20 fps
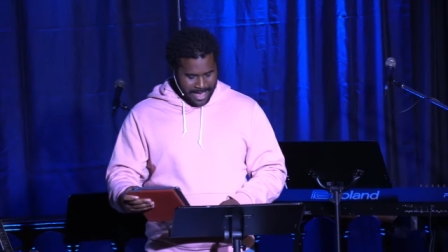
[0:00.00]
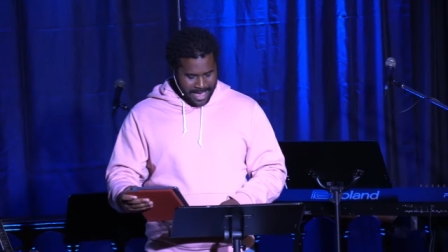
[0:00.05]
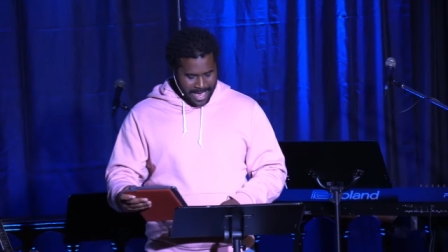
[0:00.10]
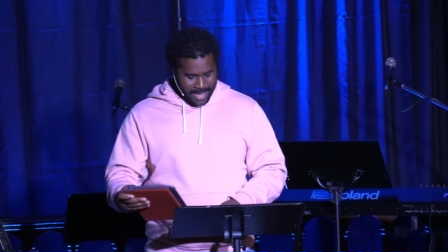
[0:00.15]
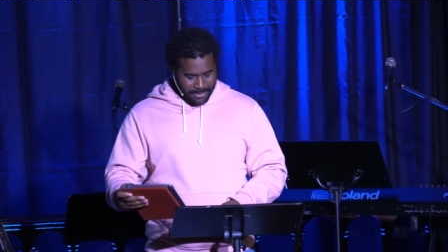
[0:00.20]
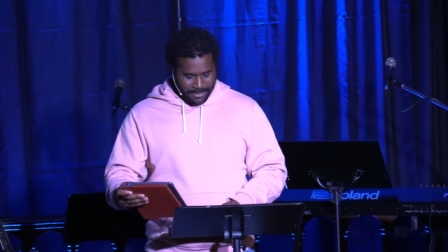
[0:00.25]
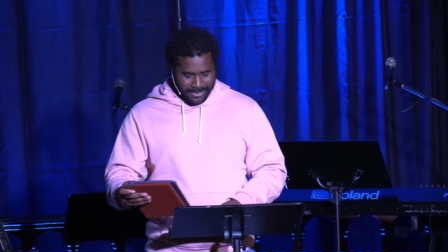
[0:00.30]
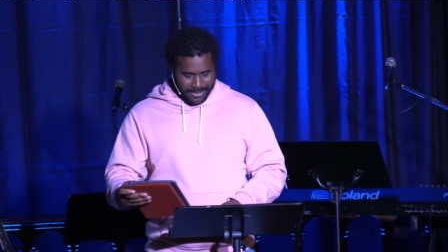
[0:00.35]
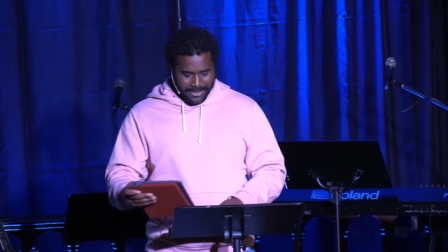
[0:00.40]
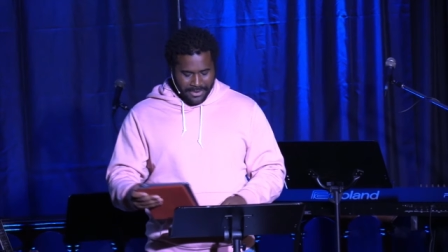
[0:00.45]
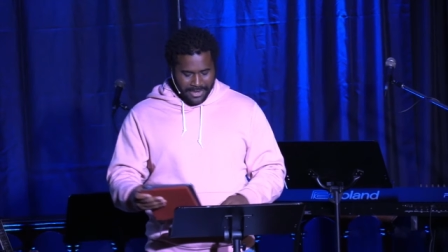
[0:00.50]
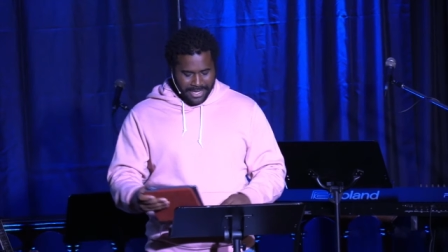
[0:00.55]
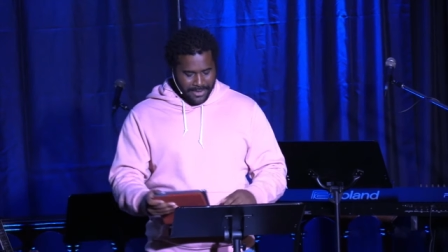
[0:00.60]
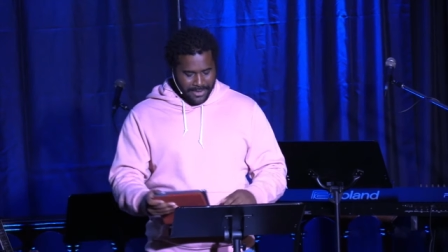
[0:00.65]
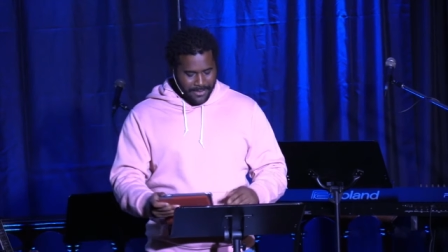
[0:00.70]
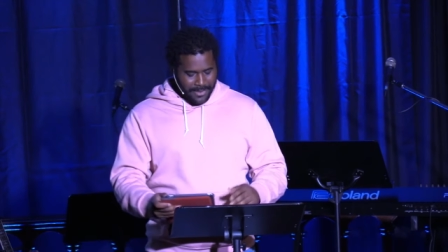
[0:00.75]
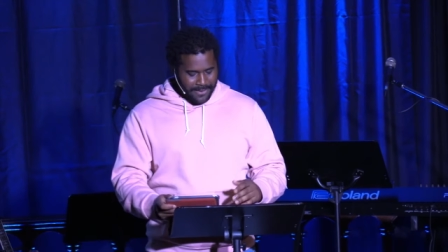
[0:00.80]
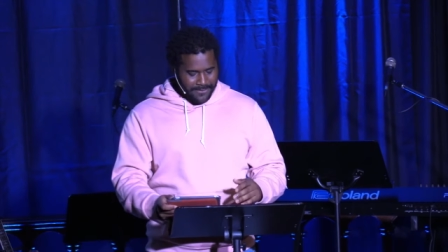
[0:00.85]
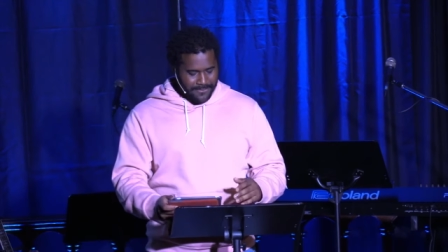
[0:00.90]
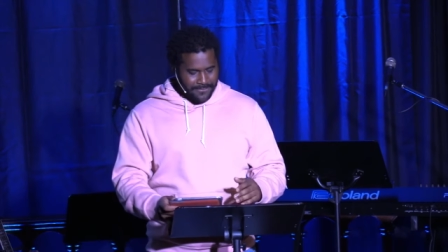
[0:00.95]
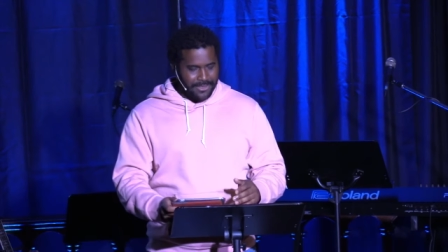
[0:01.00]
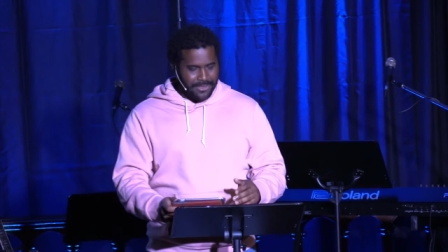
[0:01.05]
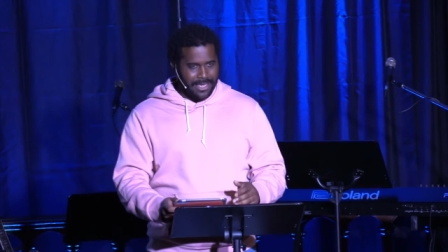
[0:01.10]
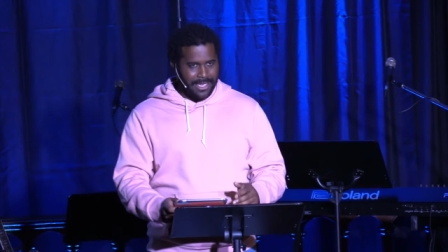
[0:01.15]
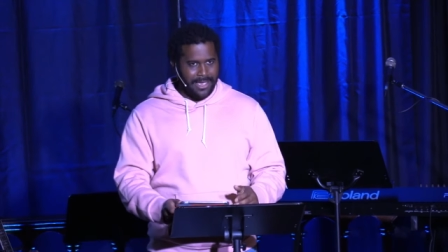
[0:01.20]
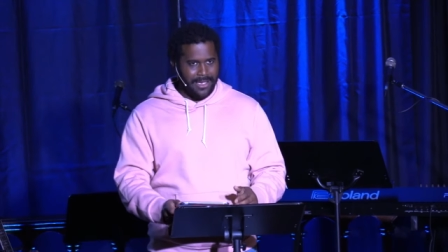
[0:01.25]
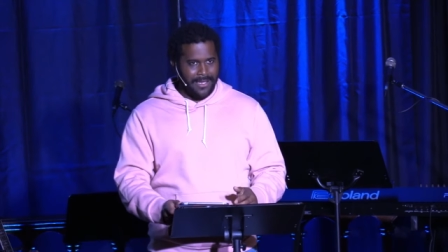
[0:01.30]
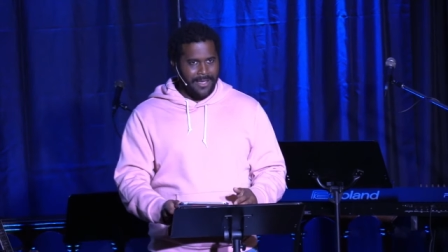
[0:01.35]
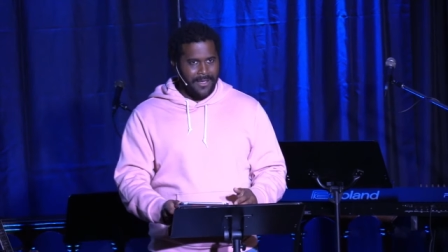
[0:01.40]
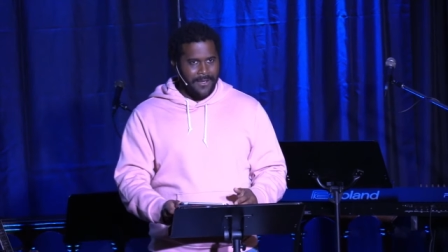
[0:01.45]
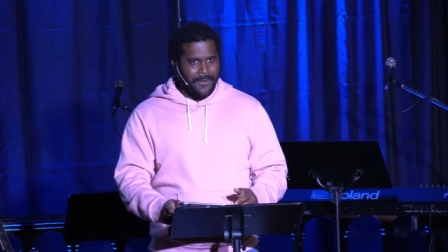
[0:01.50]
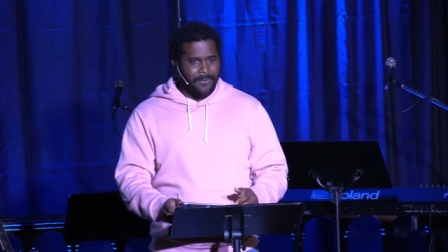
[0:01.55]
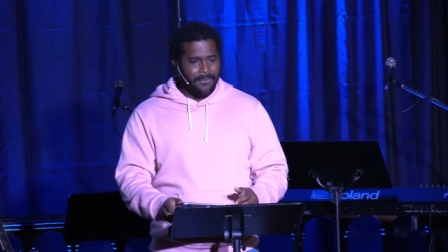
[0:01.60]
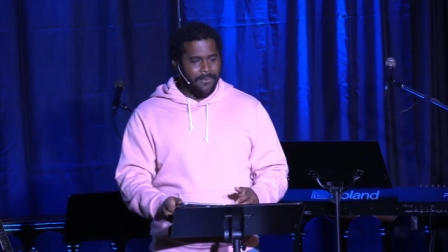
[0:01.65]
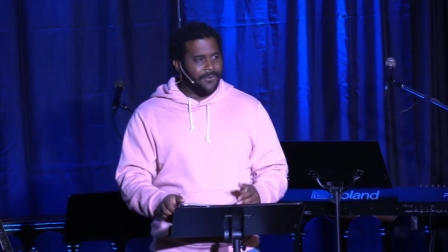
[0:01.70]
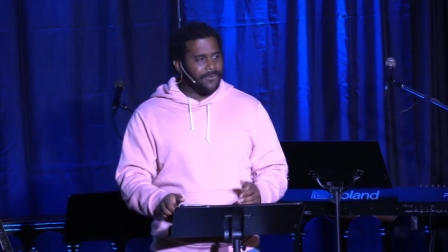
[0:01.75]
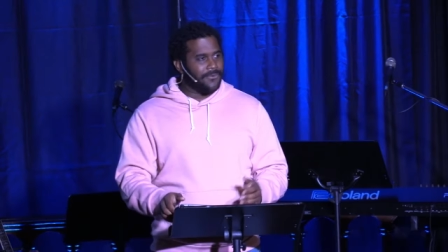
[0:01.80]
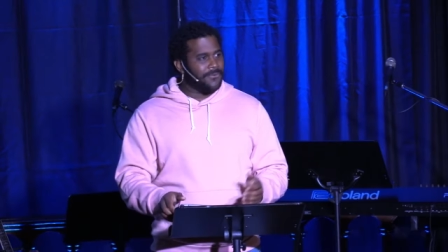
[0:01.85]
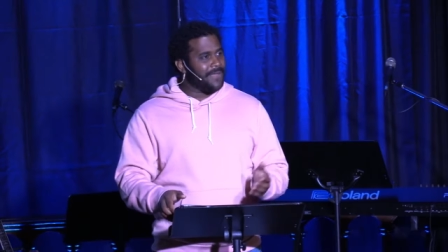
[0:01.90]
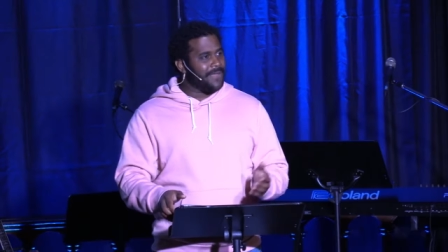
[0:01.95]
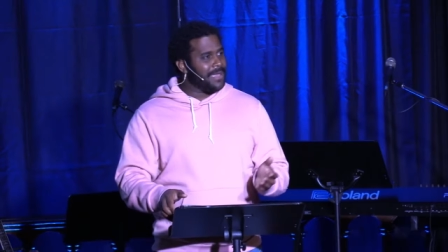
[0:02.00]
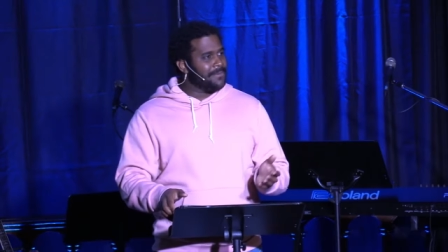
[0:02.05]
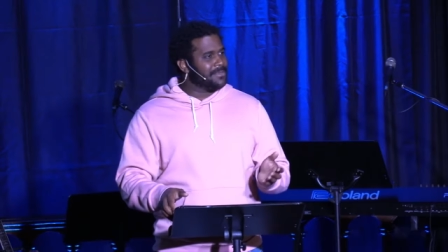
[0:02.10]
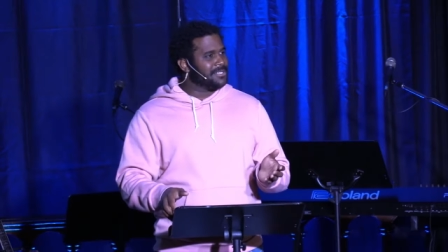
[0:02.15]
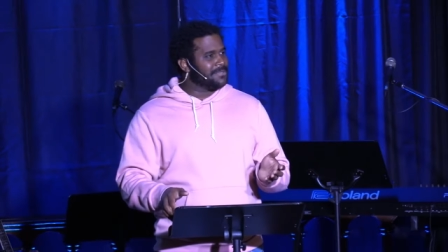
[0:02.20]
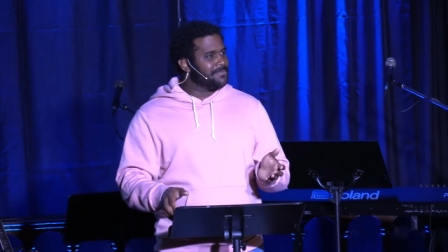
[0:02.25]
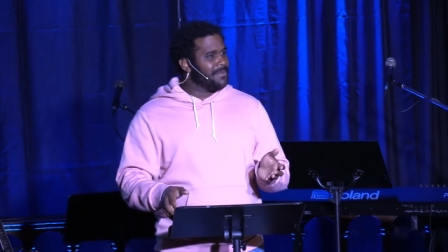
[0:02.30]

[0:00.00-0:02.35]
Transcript: And we'll be looking at one of the more famous